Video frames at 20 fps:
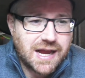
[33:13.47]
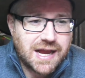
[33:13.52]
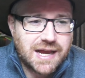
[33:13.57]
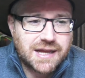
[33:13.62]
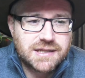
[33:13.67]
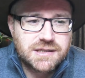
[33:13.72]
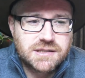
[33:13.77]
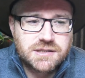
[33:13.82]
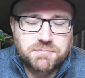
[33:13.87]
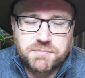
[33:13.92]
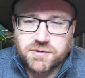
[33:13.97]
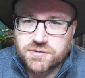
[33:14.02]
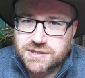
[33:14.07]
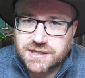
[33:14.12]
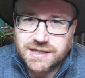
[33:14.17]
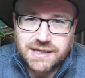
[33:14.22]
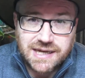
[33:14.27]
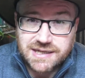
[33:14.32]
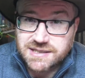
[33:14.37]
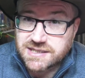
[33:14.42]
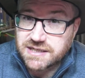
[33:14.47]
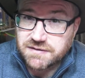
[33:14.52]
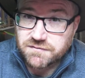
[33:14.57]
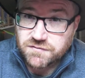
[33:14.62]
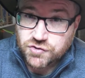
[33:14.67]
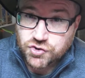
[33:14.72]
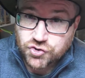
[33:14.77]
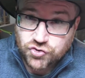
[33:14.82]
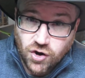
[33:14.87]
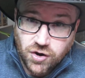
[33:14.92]
and Putin gets
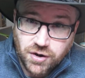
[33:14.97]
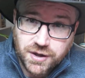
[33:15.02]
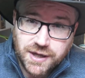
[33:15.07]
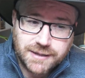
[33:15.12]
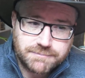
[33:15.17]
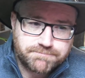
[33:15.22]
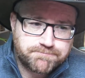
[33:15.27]
even stronger.